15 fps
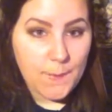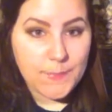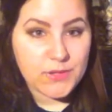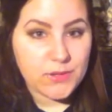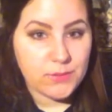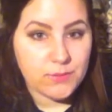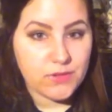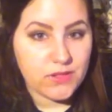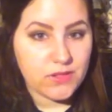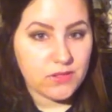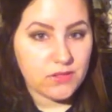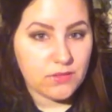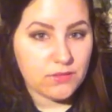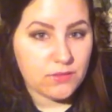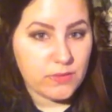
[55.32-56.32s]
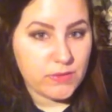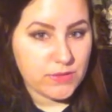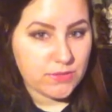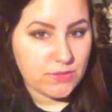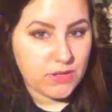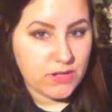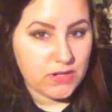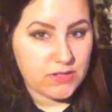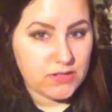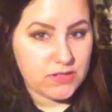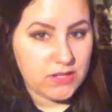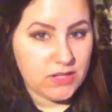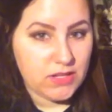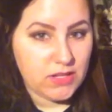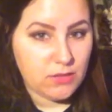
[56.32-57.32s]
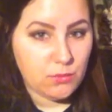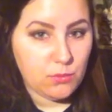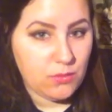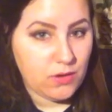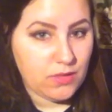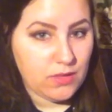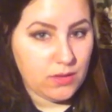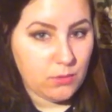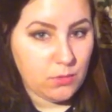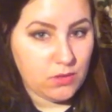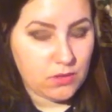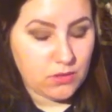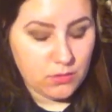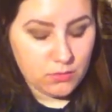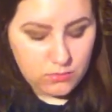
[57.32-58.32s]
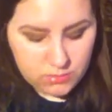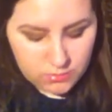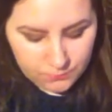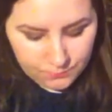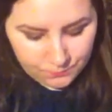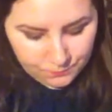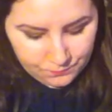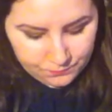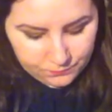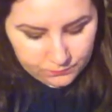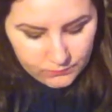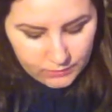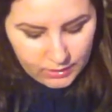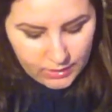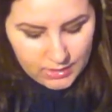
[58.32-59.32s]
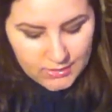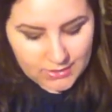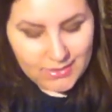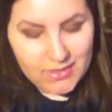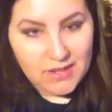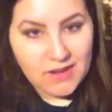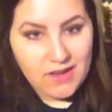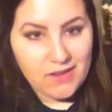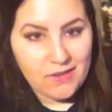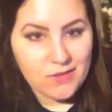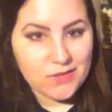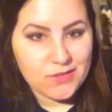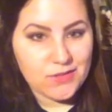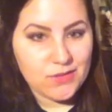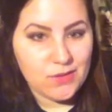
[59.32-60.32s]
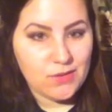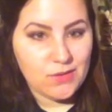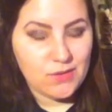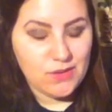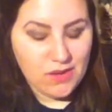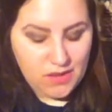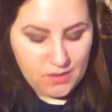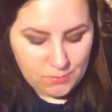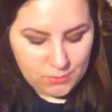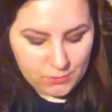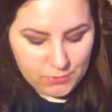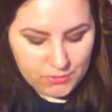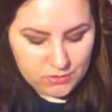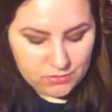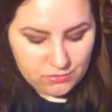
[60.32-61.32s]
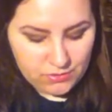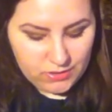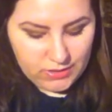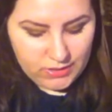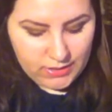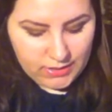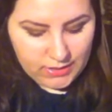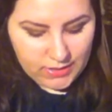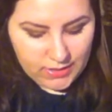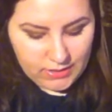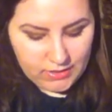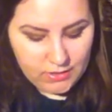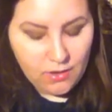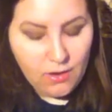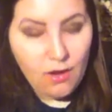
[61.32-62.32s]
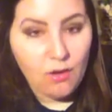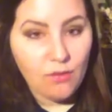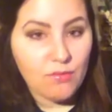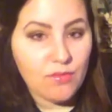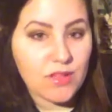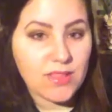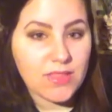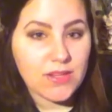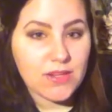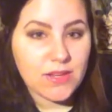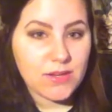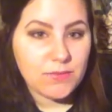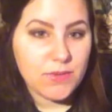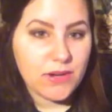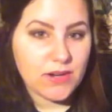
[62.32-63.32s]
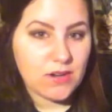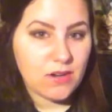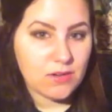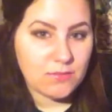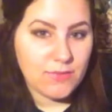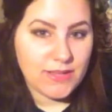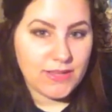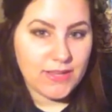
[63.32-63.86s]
So I'm really looking forward to seeing where that one goes. And then I also am going to read a galley of The Nightmare Garden by